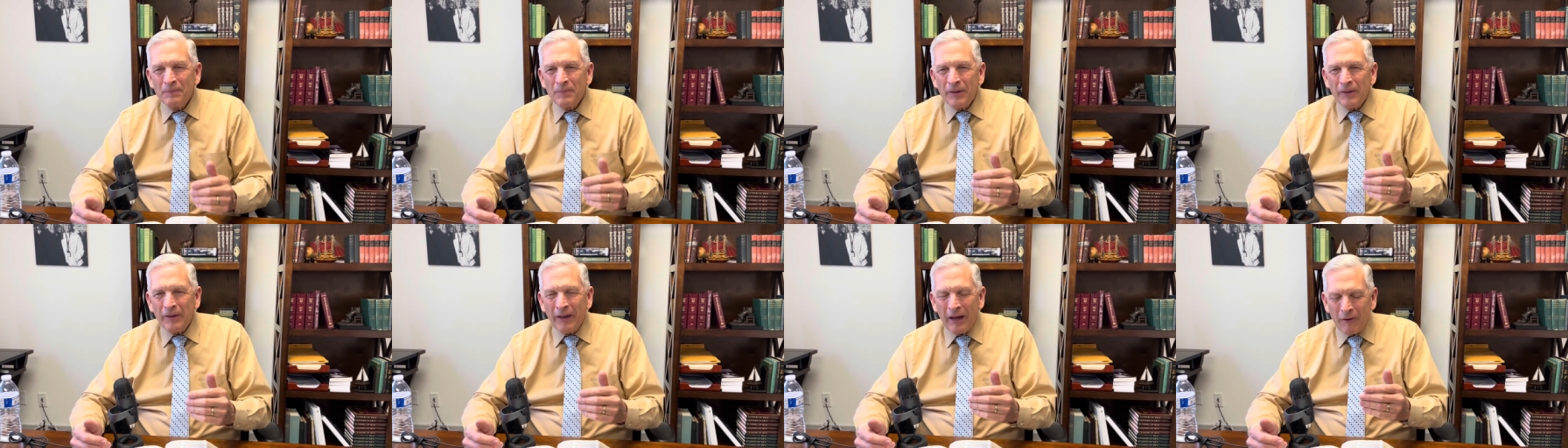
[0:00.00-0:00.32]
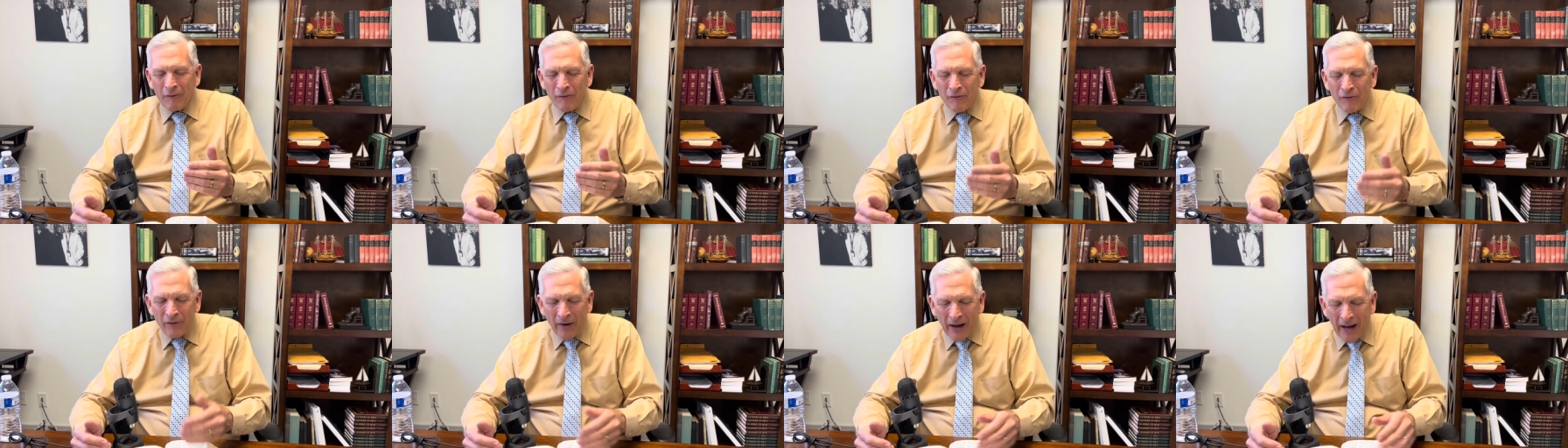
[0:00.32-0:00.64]
they
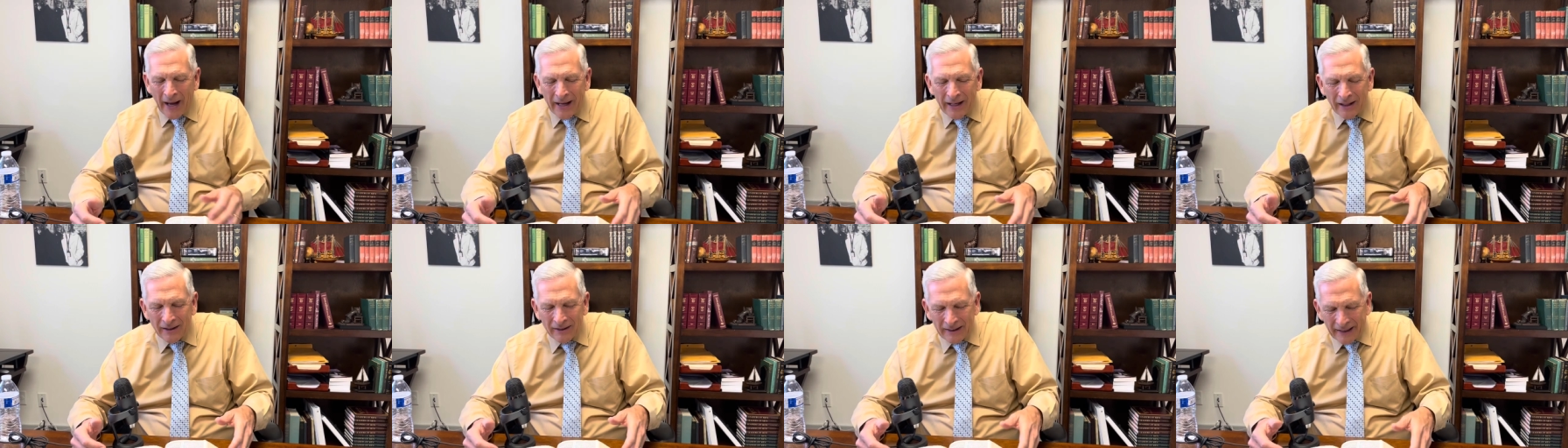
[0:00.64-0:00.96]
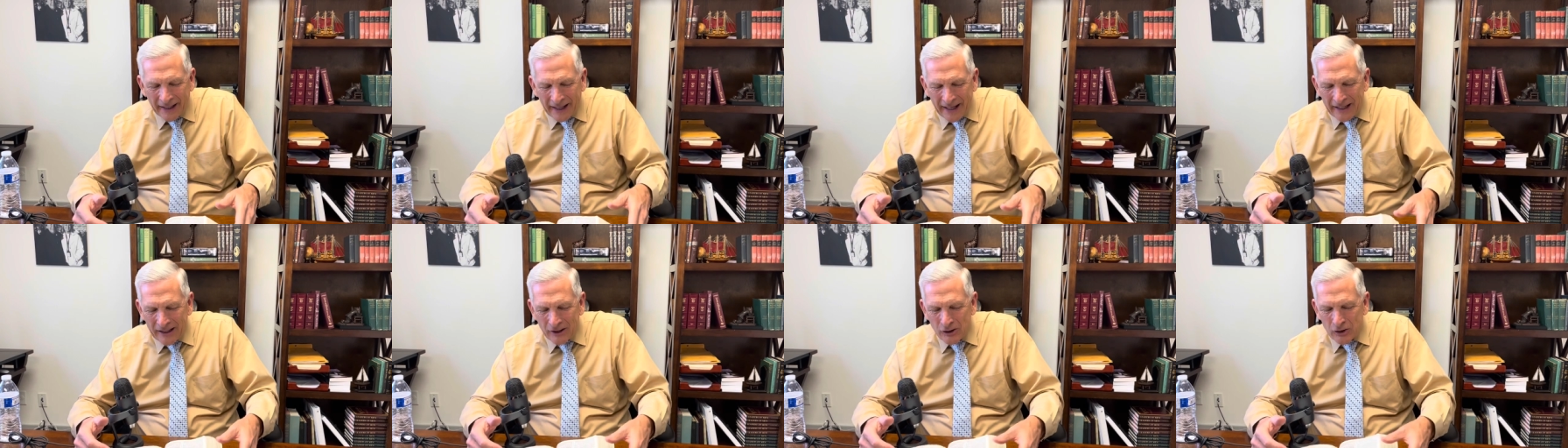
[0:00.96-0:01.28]

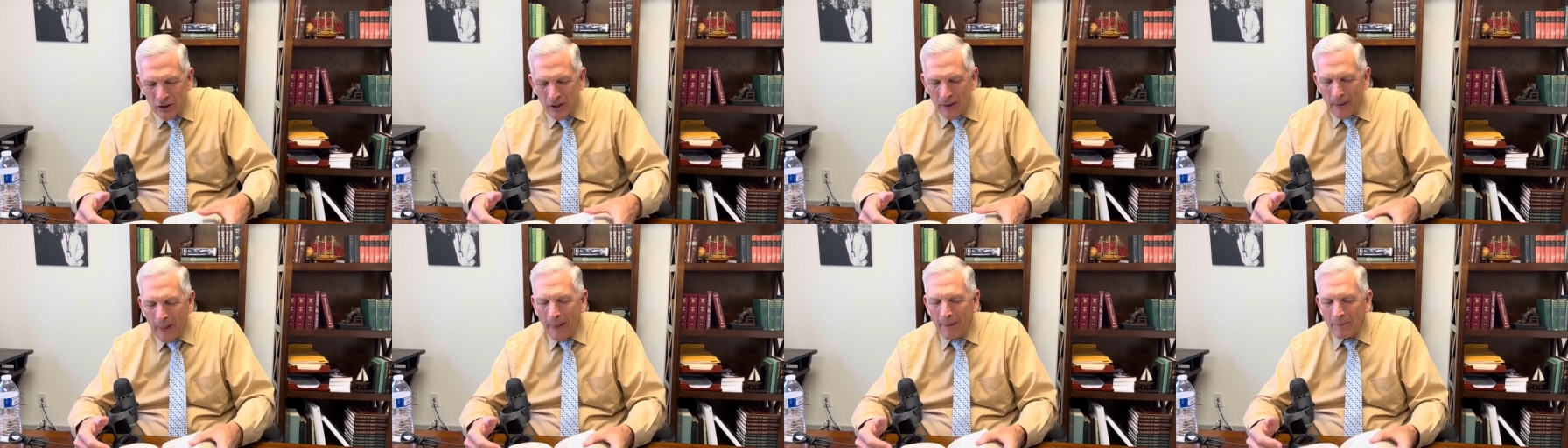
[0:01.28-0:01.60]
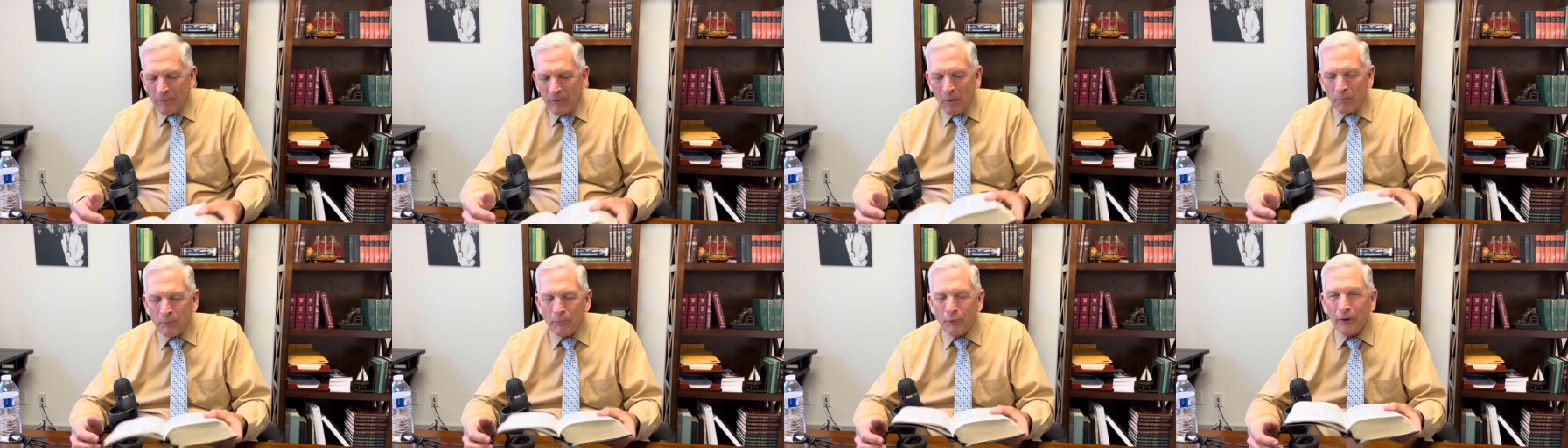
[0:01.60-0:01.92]
violate
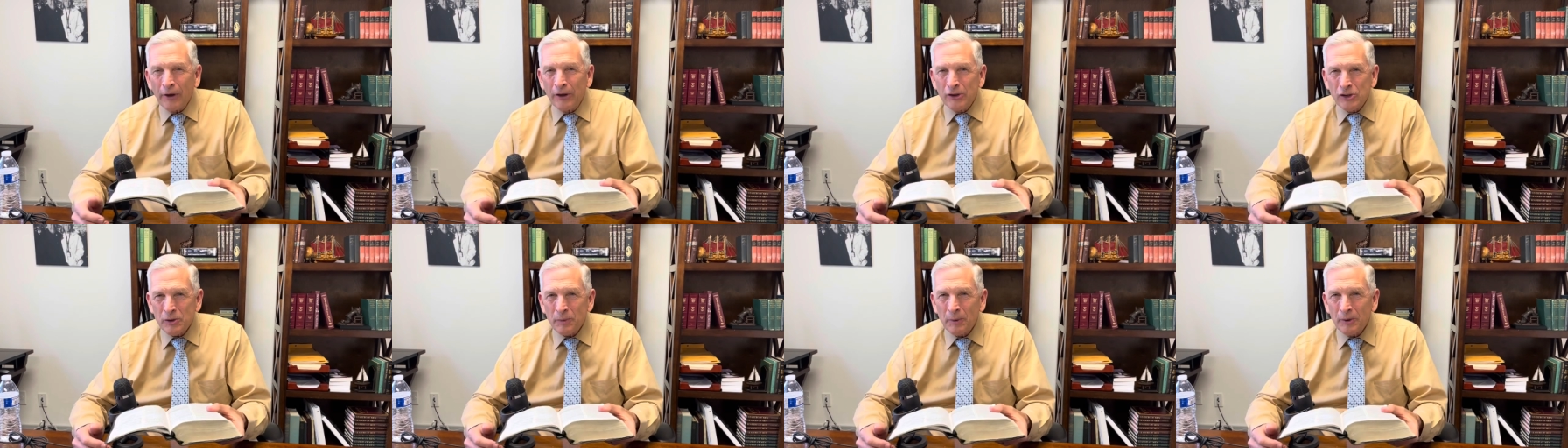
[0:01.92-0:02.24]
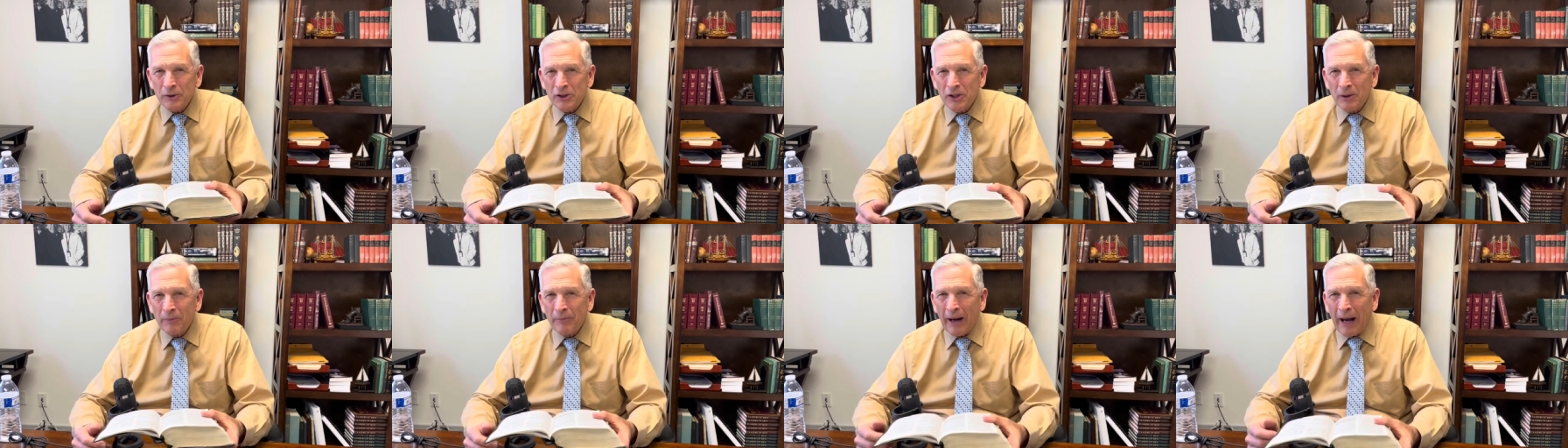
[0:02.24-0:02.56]
the principles
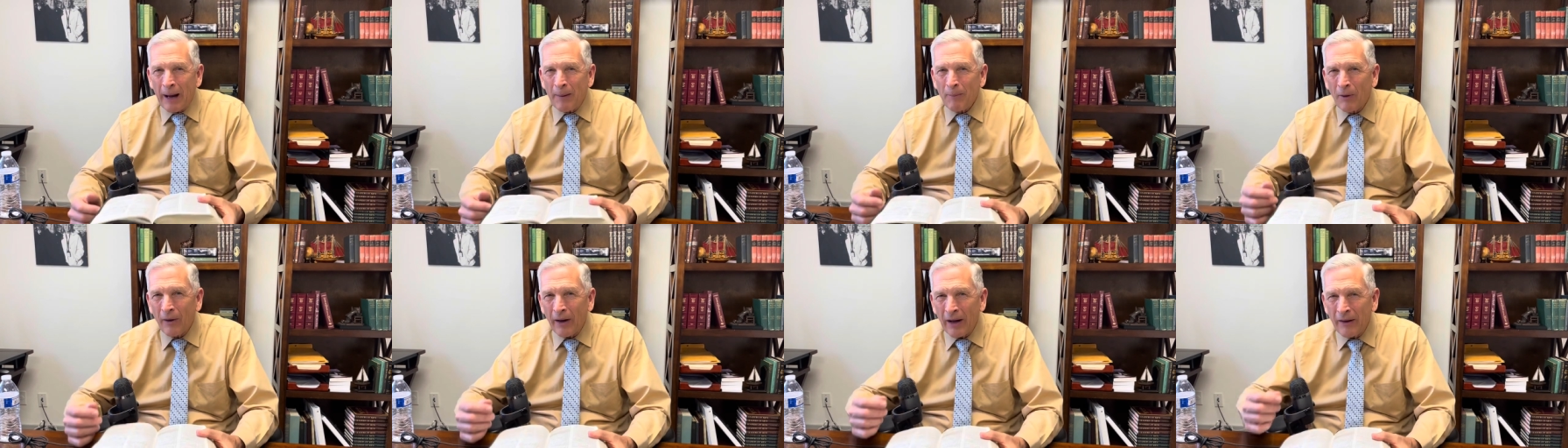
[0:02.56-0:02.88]
in the Bible,